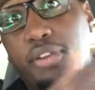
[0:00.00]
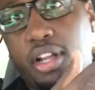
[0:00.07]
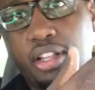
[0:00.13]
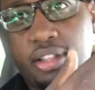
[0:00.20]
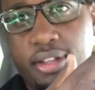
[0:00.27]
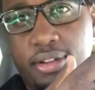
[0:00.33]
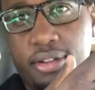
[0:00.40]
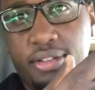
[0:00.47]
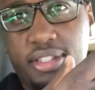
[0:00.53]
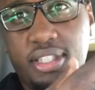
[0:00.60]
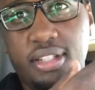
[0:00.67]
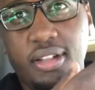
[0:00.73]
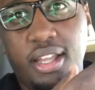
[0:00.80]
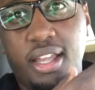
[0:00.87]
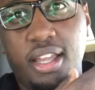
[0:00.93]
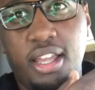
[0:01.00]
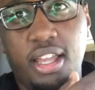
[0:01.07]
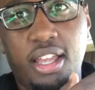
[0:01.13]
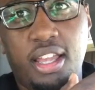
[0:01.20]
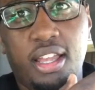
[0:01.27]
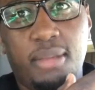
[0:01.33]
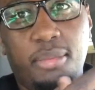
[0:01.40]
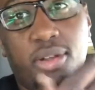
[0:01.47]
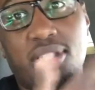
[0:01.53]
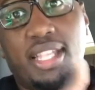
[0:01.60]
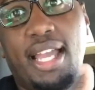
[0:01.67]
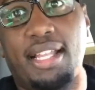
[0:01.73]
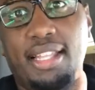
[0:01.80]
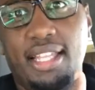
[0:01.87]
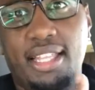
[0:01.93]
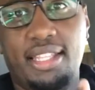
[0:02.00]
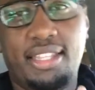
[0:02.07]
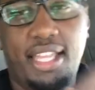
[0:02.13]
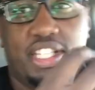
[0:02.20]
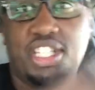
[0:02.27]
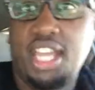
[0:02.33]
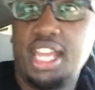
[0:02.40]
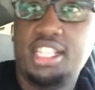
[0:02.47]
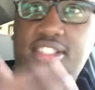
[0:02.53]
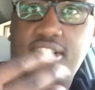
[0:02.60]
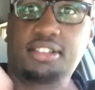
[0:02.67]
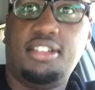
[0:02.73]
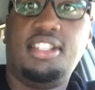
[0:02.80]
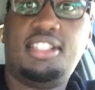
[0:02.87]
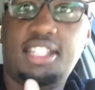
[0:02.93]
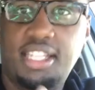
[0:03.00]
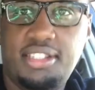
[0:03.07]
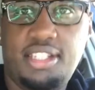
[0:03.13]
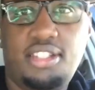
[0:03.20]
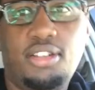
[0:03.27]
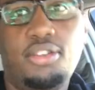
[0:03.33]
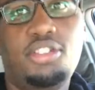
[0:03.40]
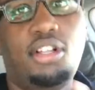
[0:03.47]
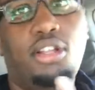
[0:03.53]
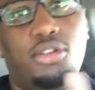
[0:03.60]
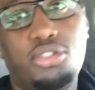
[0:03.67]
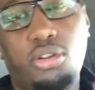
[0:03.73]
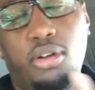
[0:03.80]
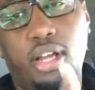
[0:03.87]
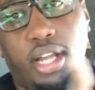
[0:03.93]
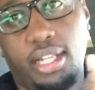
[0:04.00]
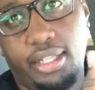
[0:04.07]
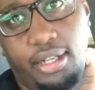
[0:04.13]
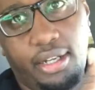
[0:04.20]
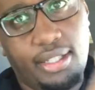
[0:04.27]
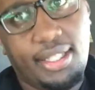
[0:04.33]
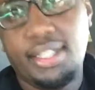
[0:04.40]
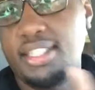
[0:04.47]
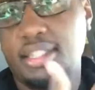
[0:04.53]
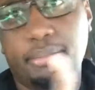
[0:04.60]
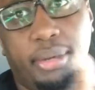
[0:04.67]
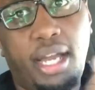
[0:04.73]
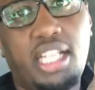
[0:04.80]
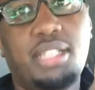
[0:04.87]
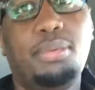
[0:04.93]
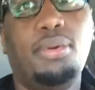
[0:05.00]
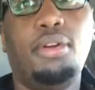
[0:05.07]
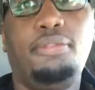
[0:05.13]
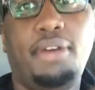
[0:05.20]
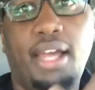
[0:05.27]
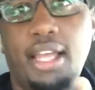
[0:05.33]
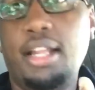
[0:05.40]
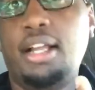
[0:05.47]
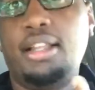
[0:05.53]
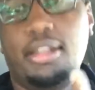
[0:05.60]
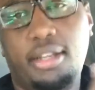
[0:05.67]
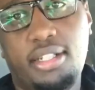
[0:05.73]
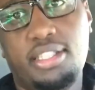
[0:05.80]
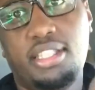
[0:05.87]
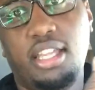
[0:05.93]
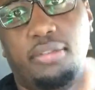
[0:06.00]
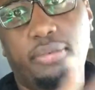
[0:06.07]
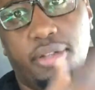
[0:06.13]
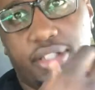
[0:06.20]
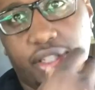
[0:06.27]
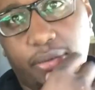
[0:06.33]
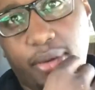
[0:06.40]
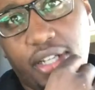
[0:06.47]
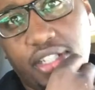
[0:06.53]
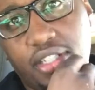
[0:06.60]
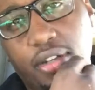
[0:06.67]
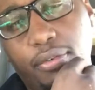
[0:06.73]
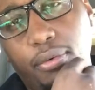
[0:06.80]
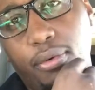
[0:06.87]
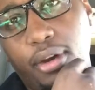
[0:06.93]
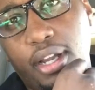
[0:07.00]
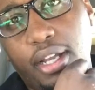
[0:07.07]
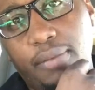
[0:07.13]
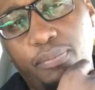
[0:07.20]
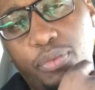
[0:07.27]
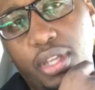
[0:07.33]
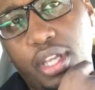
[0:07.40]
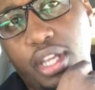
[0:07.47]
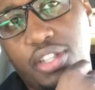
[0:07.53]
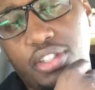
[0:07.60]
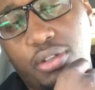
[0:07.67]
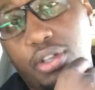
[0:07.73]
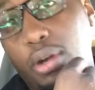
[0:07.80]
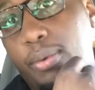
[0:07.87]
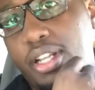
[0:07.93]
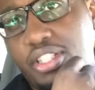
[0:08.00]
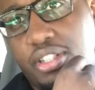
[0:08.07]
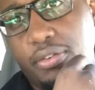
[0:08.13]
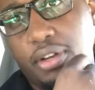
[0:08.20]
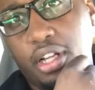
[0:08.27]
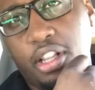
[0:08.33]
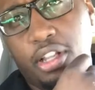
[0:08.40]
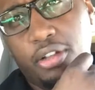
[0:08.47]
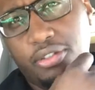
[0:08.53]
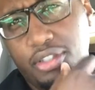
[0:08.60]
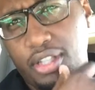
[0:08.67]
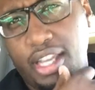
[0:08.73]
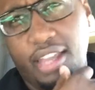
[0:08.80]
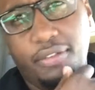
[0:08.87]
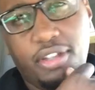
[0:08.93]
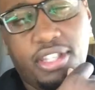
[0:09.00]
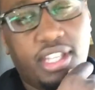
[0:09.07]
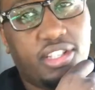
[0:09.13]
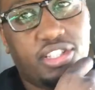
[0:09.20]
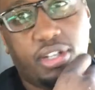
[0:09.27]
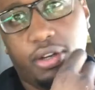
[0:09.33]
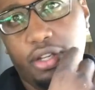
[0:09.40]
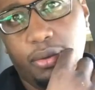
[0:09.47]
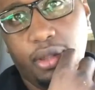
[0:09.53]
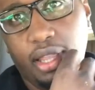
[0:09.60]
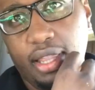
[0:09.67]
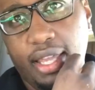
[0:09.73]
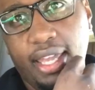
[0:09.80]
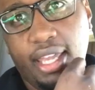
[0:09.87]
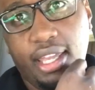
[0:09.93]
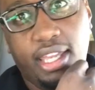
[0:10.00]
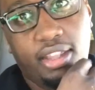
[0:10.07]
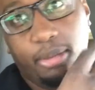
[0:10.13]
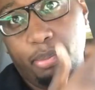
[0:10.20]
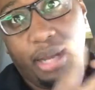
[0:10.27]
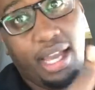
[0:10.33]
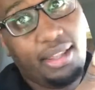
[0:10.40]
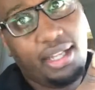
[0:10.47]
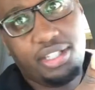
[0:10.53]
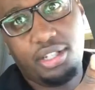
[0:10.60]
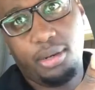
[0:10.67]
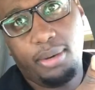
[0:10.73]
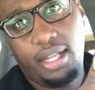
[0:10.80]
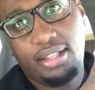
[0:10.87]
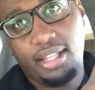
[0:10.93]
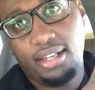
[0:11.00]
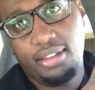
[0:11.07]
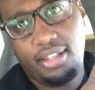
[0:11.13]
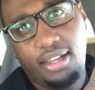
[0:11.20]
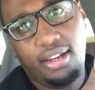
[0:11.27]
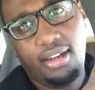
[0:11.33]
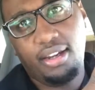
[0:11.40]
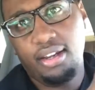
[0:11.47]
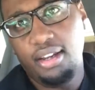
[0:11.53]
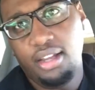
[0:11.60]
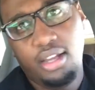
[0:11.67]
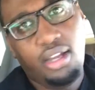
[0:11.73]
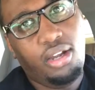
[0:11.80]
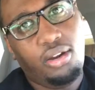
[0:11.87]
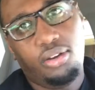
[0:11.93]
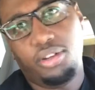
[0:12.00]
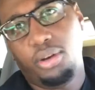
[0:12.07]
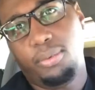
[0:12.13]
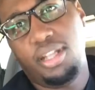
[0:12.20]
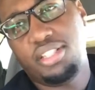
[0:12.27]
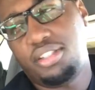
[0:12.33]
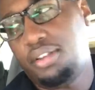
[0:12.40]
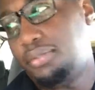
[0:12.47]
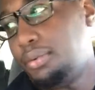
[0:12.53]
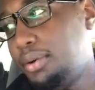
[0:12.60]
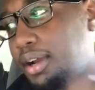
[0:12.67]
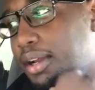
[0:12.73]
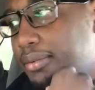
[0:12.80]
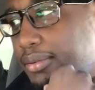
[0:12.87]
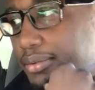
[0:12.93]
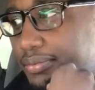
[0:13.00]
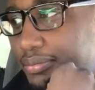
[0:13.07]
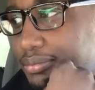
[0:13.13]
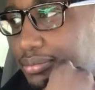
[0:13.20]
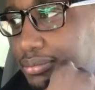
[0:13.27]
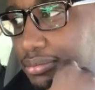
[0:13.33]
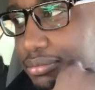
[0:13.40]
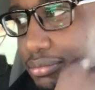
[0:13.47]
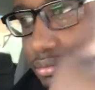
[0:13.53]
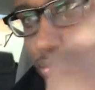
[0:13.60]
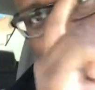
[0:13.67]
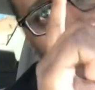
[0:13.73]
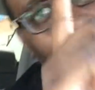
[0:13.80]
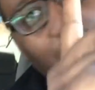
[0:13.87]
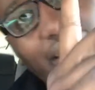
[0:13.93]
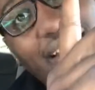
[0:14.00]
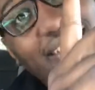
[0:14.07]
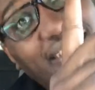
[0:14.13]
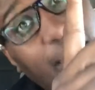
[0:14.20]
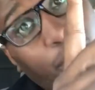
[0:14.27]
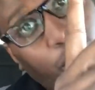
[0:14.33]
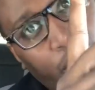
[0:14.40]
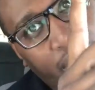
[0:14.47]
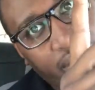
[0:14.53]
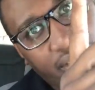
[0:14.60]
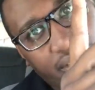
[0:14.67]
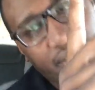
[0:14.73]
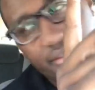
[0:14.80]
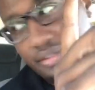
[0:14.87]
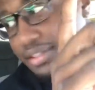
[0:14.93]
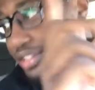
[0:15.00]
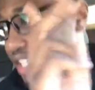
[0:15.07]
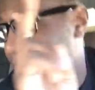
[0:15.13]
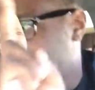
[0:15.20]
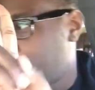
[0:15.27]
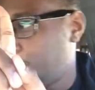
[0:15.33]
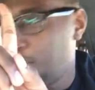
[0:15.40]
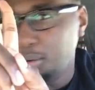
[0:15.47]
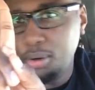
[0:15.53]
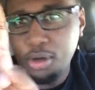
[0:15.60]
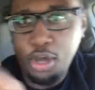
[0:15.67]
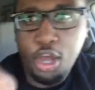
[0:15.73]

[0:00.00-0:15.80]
for clothes, most likely they change during the season. Those clothes go on clearance, and it's impossible to find clearance stuff once you register for it. So don't register for clothes. Like if you see a shirt you really like, either buy that shirt right then and there, or don't register for it. That's tip one. Tip two,